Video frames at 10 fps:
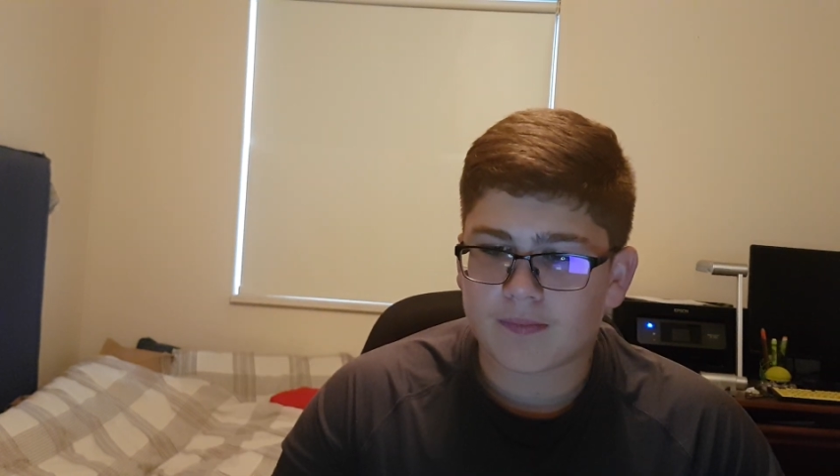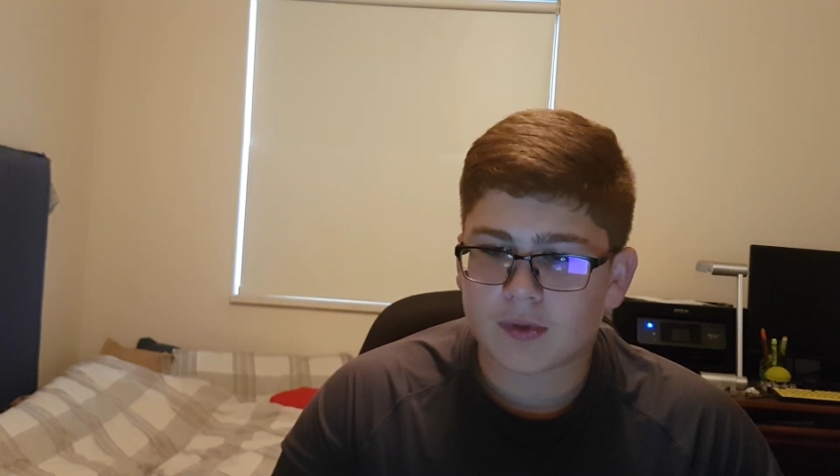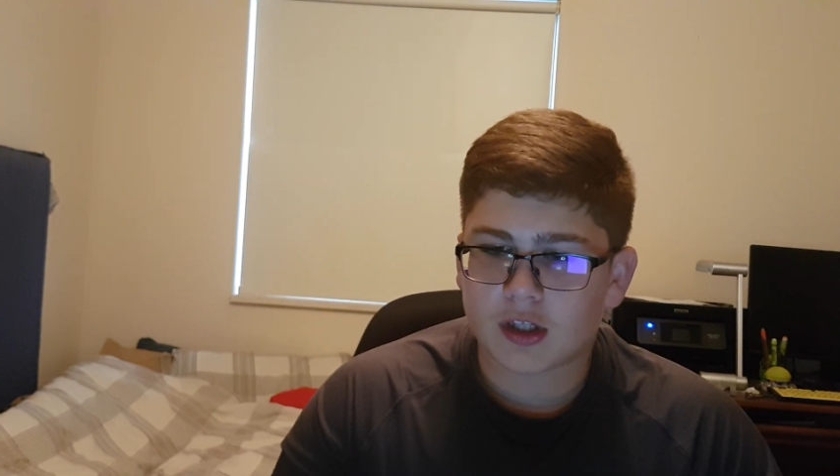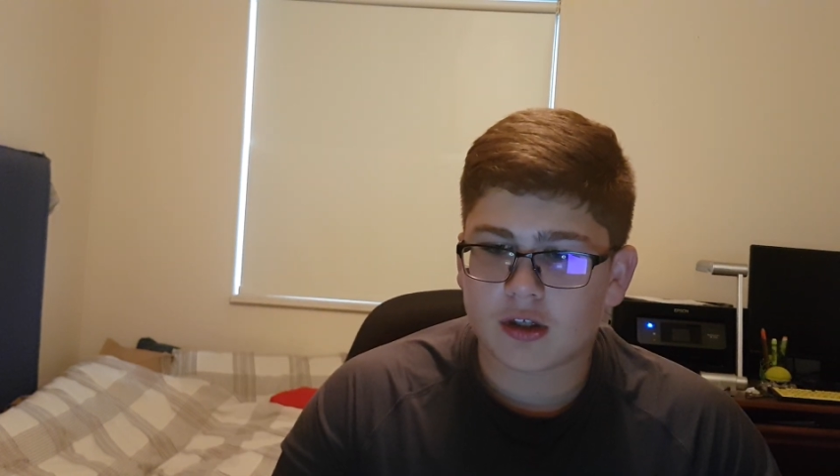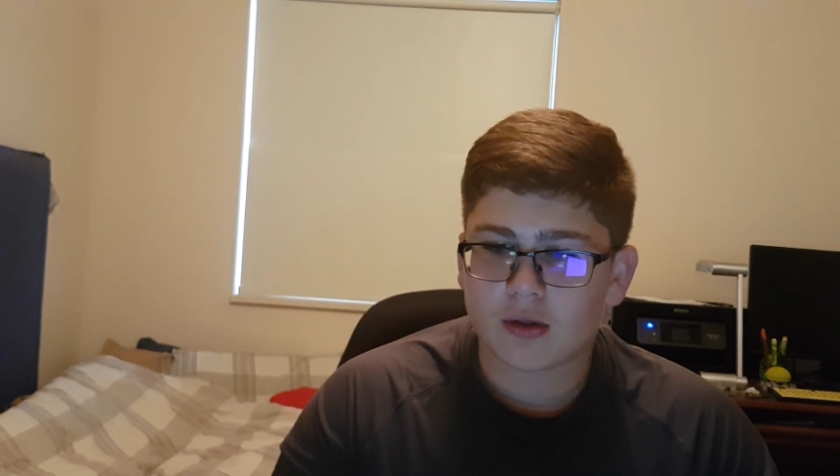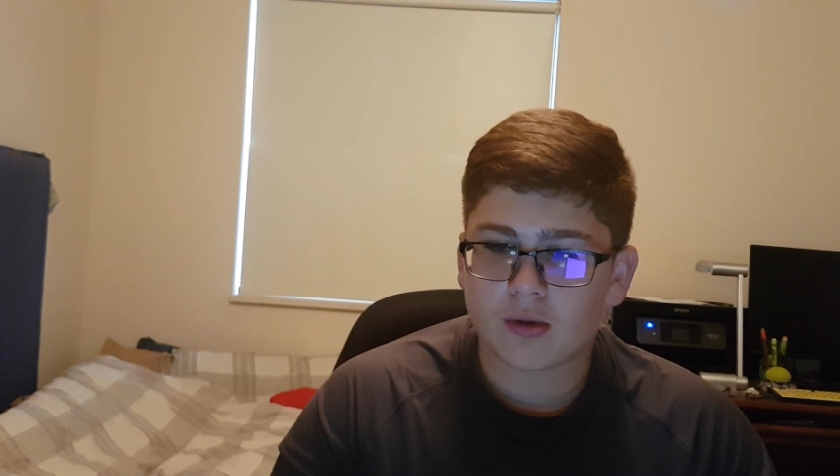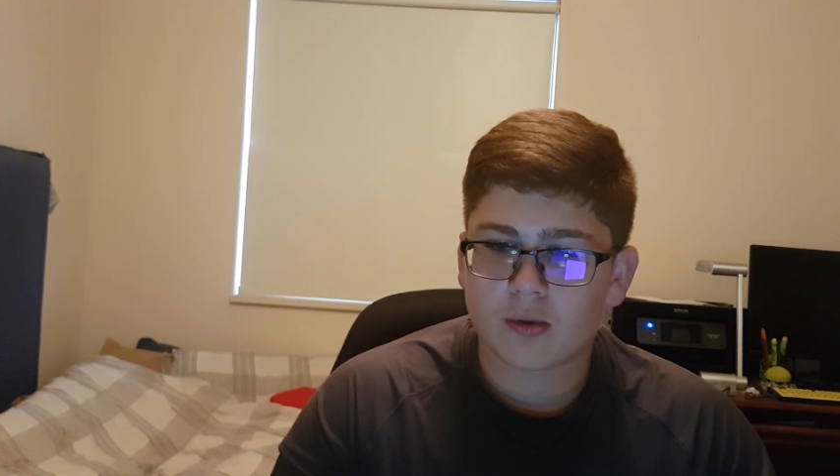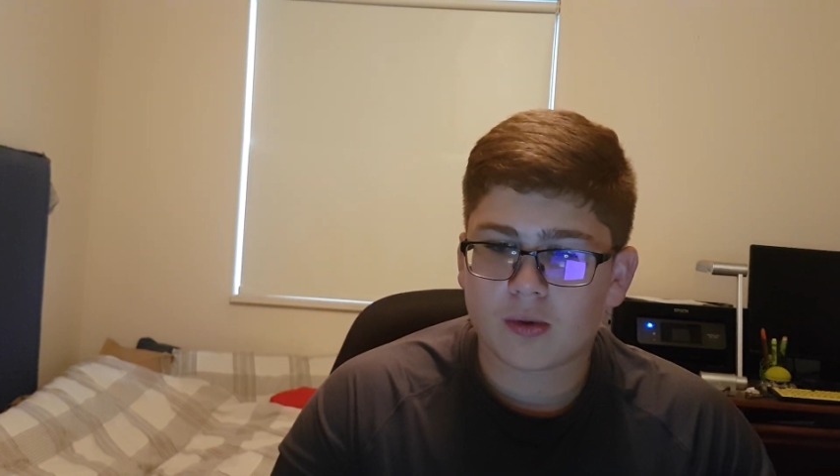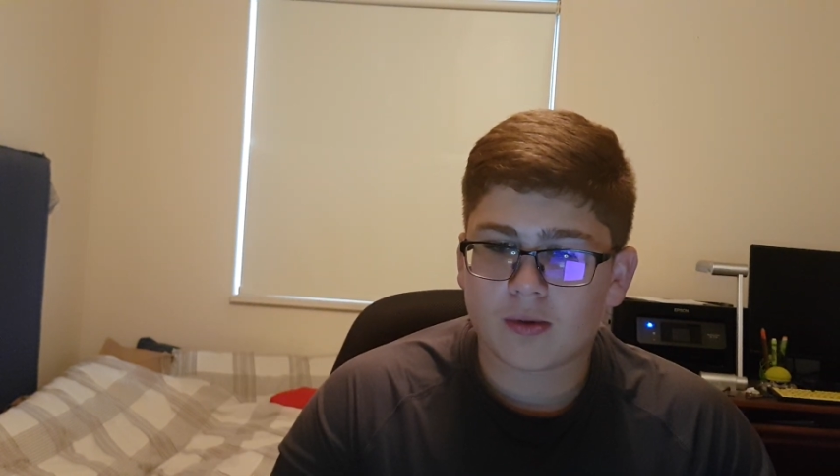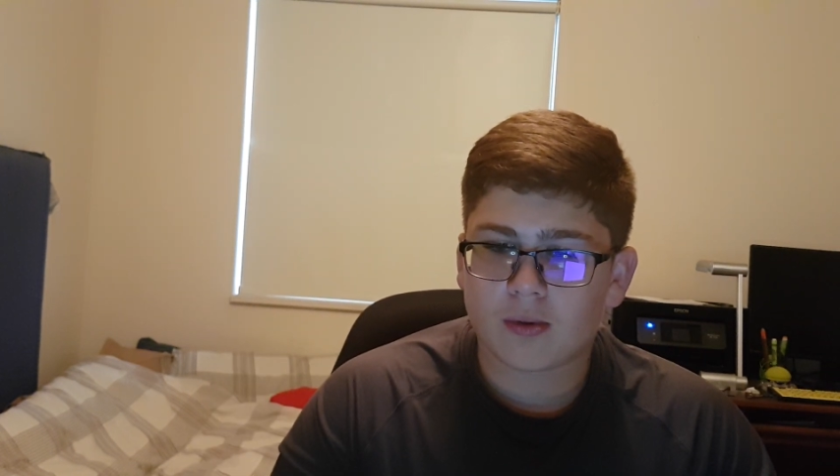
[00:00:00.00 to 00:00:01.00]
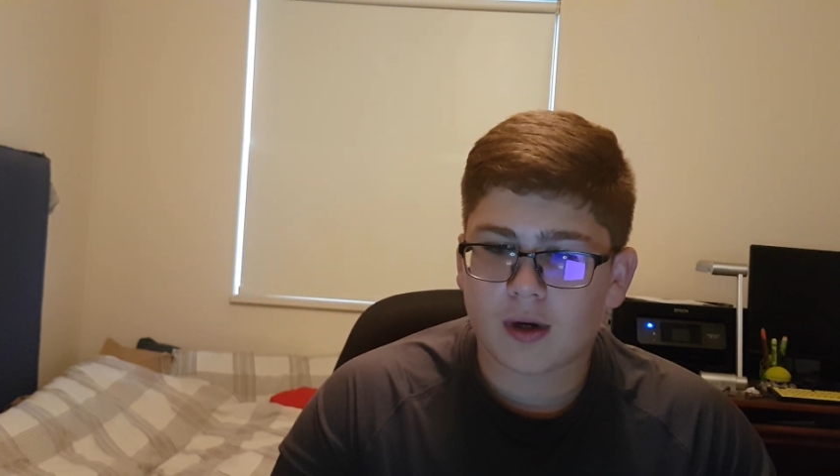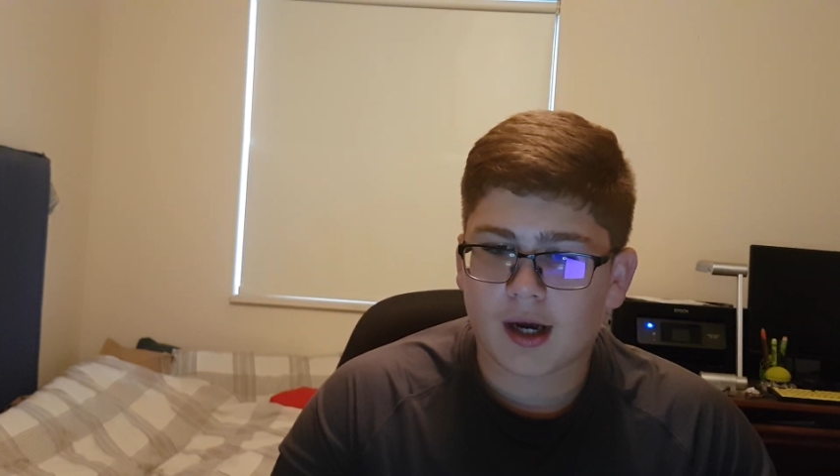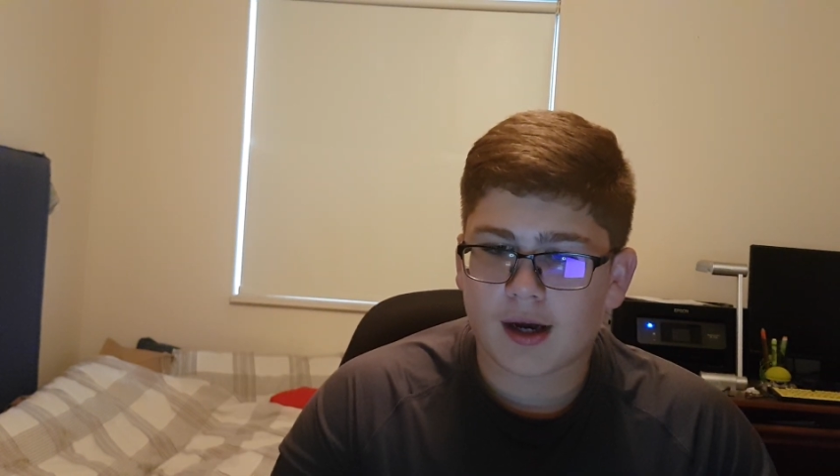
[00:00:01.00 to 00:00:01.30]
your